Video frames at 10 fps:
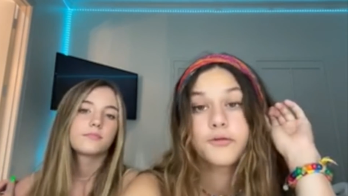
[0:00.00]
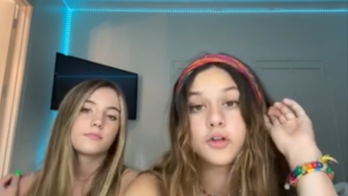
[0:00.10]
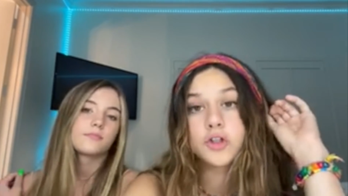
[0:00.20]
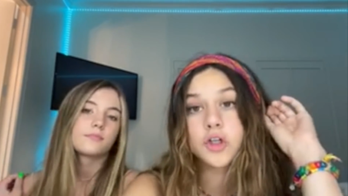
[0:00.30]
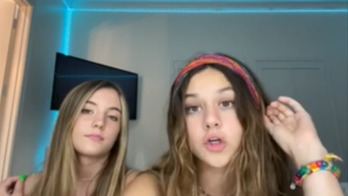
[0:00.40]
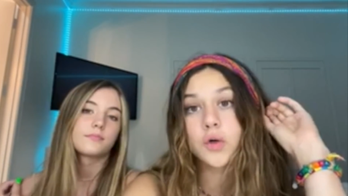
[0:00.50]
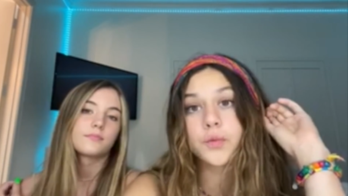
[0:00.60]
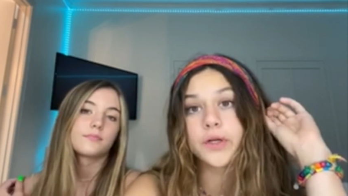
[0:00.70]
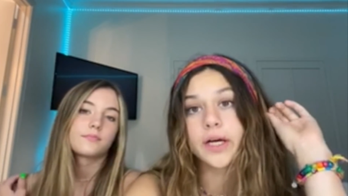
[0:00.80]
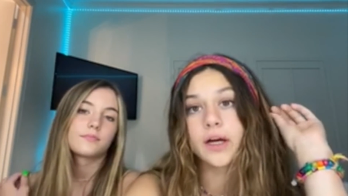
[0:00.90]
Speaker 1: Future
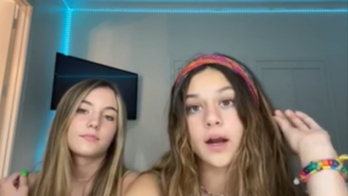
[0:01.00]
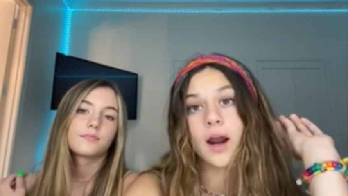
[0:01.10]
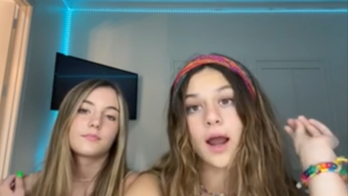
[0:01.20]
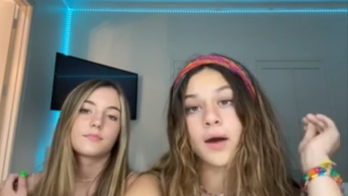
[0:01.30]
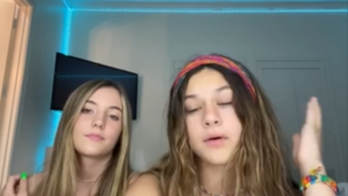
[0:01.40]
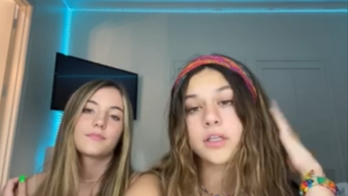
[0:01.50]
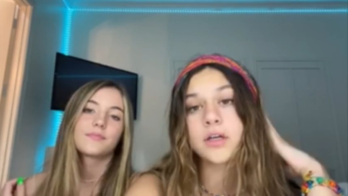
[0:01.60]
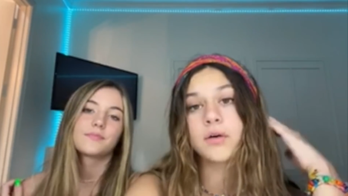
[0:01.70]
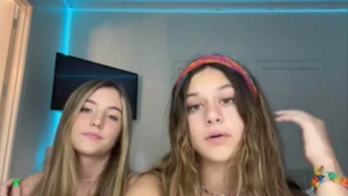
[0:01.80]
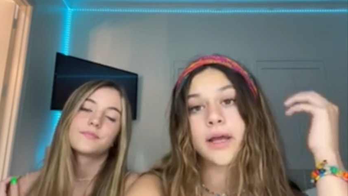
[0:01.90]
career. I want to
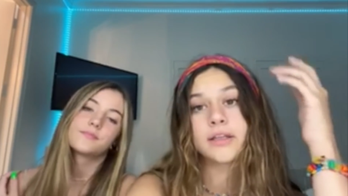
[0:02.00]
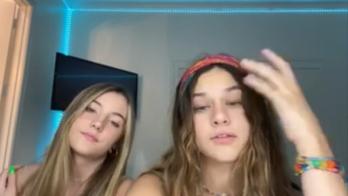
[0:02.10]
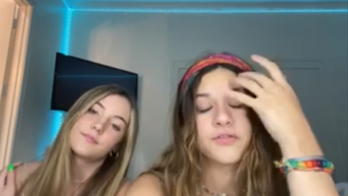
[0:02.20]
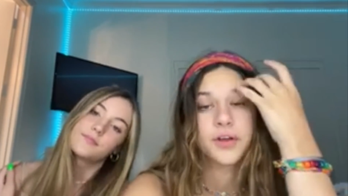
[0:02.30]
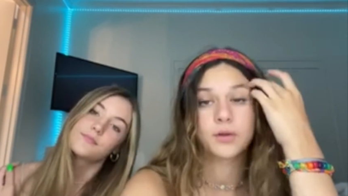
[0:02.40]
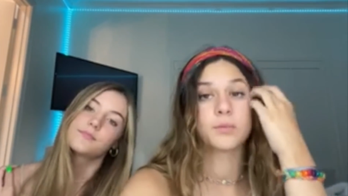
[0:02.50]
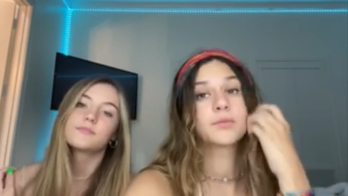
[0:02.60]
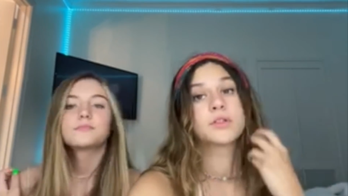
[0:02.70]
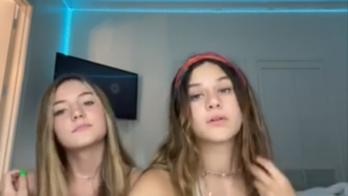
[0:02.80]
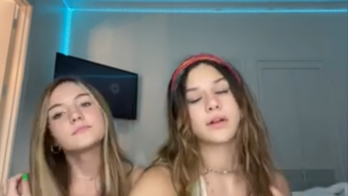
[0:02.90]
go into film,
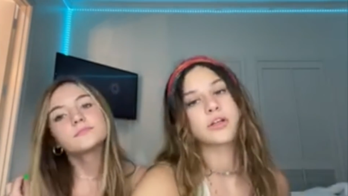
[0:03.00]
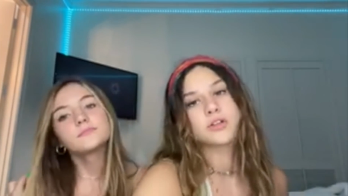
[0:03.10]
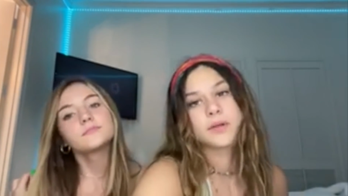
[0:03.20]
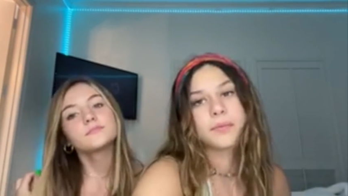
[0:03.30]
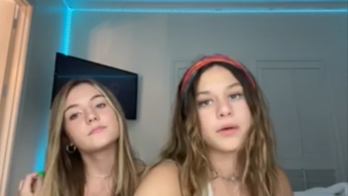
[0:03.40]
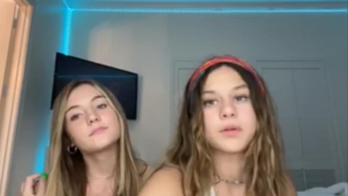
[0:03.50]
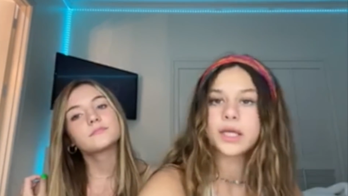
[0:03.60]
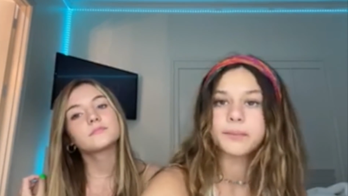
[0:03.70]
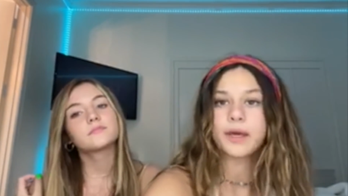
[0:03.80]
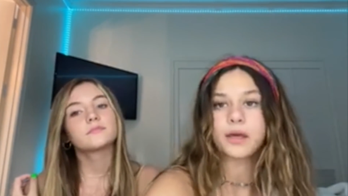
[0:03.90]
so like just something with like
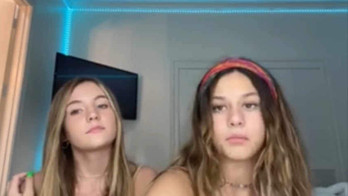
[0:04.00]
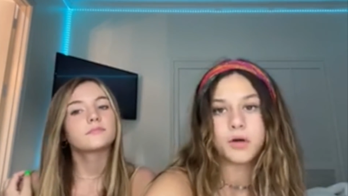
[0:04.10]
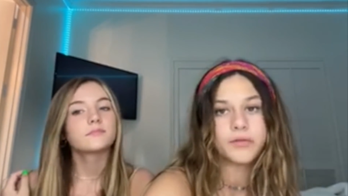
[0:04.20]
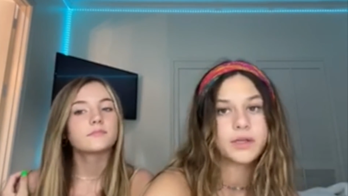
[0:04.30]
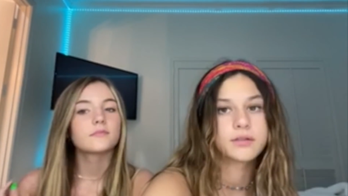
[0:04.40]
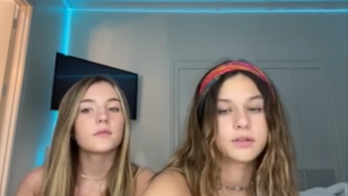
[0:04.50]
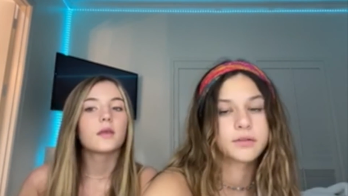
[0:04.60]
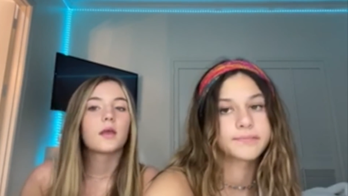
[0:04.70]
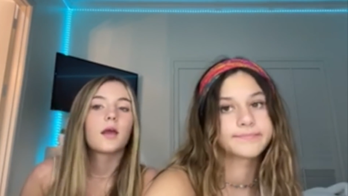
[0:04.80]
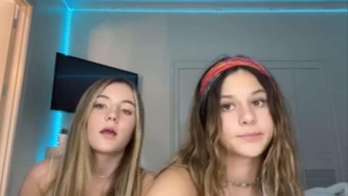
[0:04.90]
making movies or
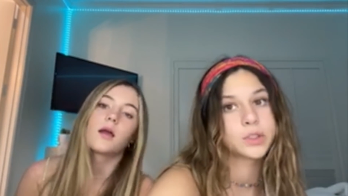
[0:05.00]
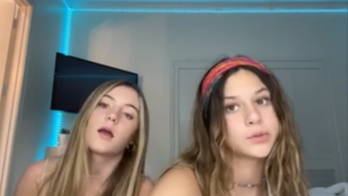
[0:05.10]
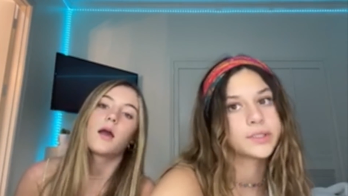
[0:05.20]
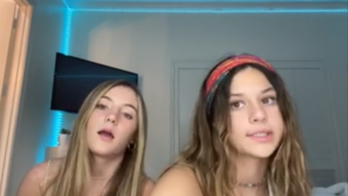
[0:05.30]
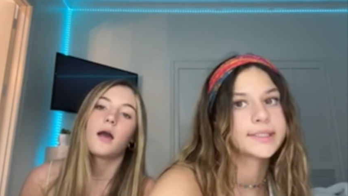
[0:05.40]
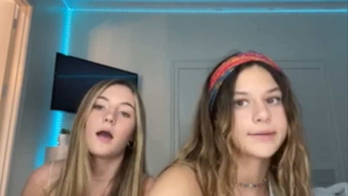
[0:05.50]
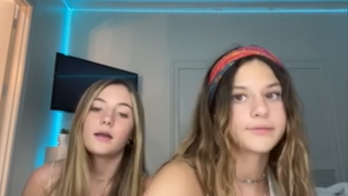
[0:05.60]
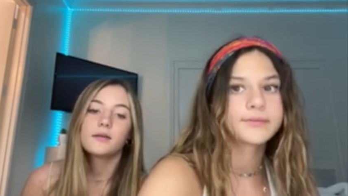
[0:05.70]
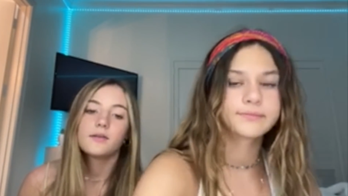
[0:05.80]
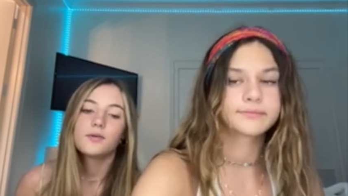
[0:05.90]
producing.
Speaker 2: I
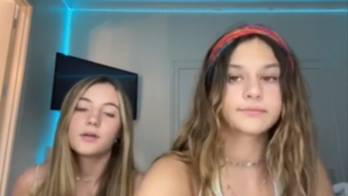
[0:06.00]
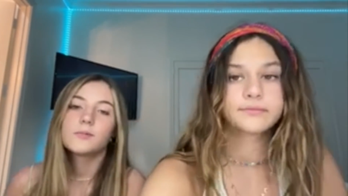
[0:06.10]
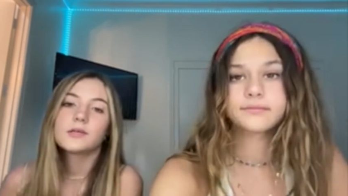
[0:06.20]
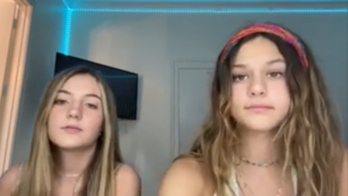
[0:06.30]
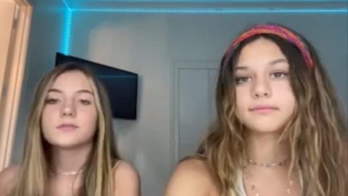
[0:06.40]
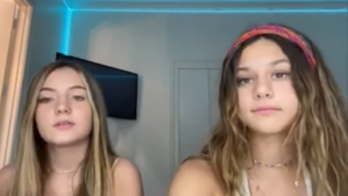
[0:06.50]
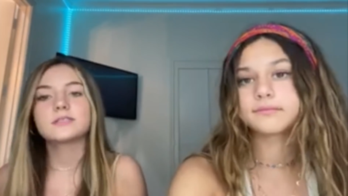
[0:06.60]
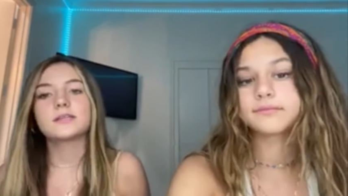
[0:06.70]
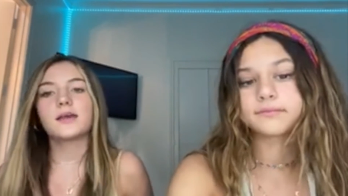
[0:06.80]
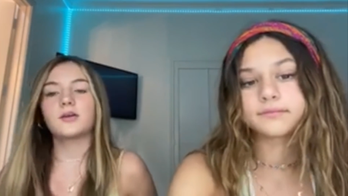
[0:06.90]
either want to be in real
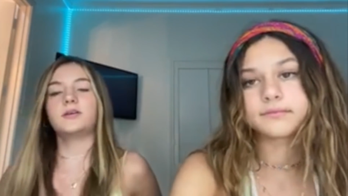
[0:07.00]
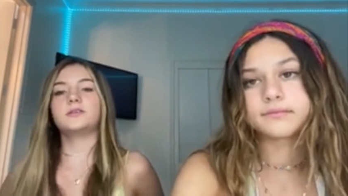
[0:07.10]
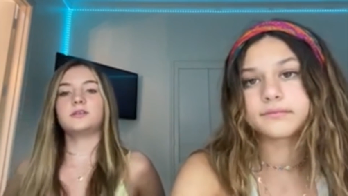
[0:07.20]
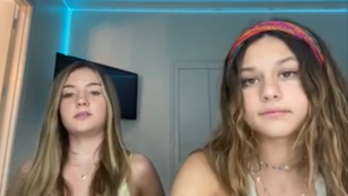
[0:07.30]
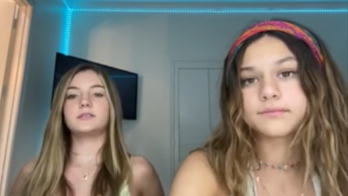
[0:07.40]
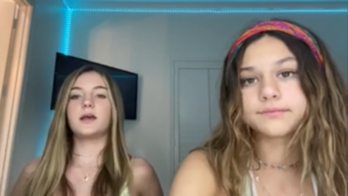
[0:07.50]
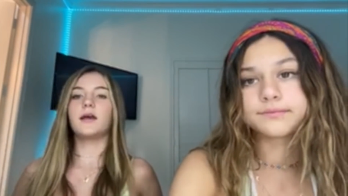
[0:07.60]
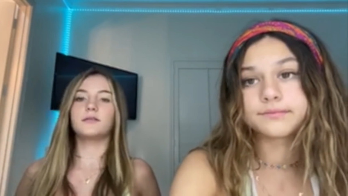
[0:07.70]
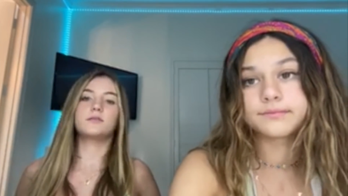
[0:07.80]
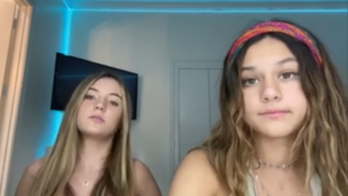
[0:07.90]
estate or interior
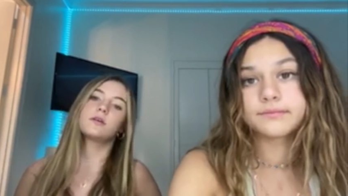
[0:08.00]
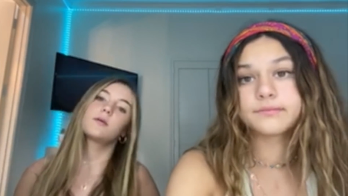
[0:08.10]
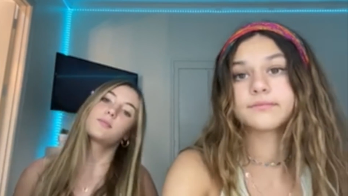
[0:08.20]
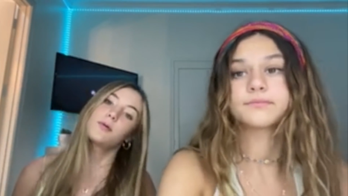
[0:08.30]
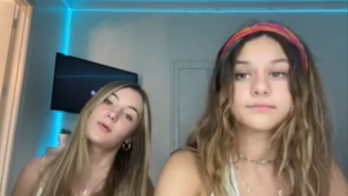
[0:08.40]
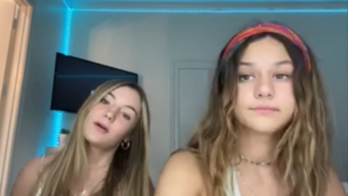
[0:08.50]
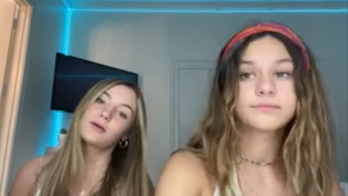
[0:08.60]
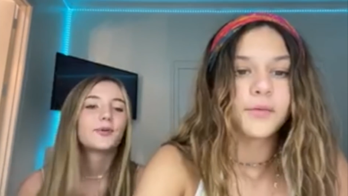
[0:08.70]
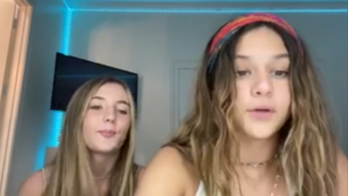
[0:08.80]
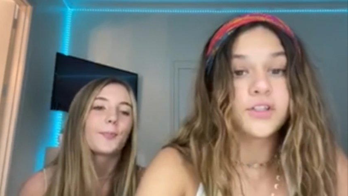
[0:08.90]
design, so like a broker.
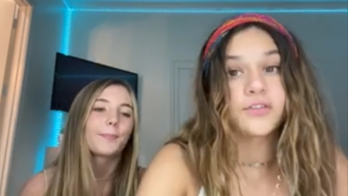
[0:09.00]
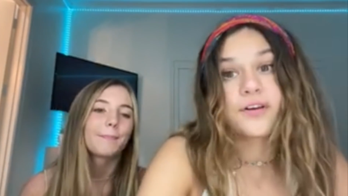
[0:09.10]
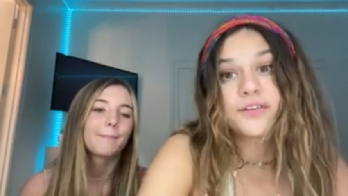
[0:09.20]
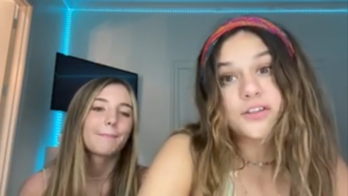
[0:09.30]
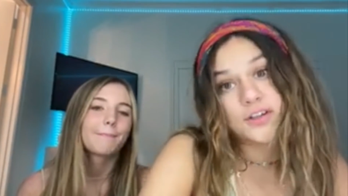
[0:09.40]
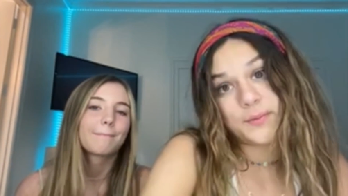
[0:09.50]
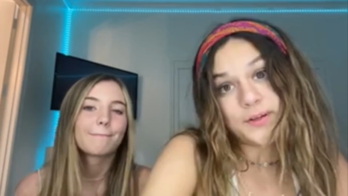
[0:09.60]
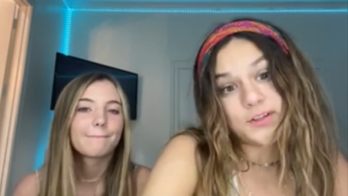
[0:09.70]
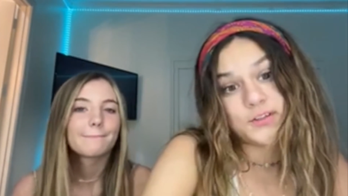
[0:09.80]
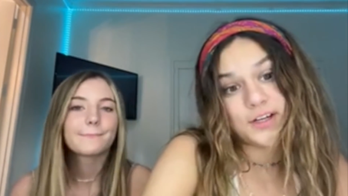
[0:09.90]
Speaker 1: What's your favorite
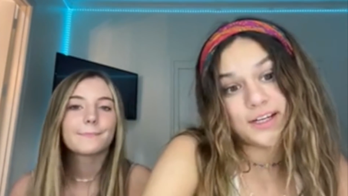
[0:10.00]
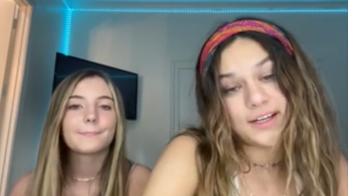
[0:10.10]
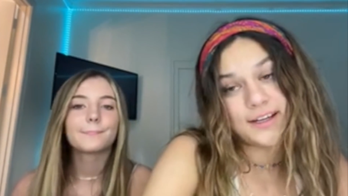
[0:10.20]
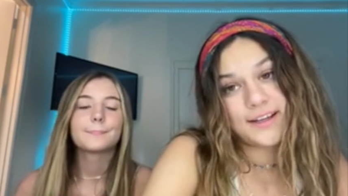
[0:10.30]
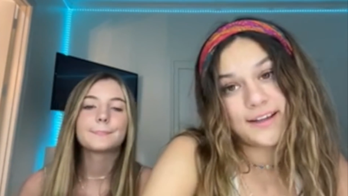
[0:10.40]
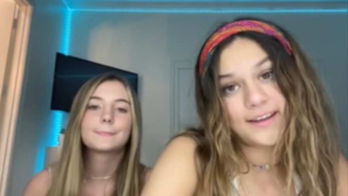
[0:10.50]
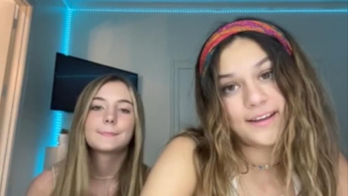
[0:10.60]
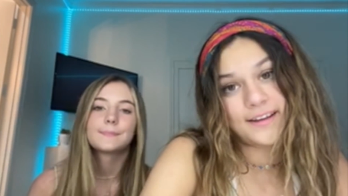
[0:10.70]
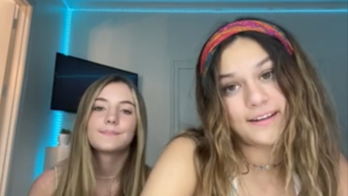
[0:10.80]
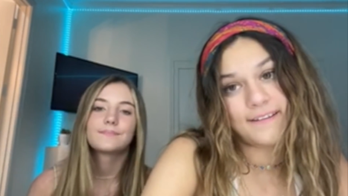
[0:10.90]
Starbucks drink?
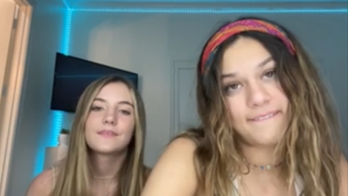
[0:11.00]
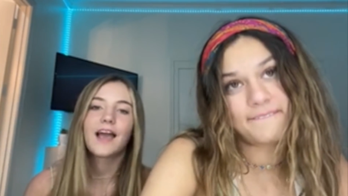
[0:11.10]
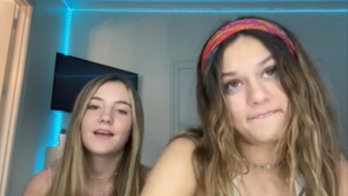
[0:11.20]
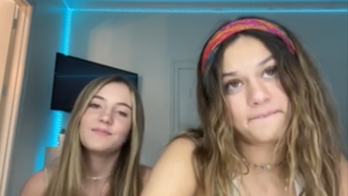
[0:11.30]
Speaker 2: I'm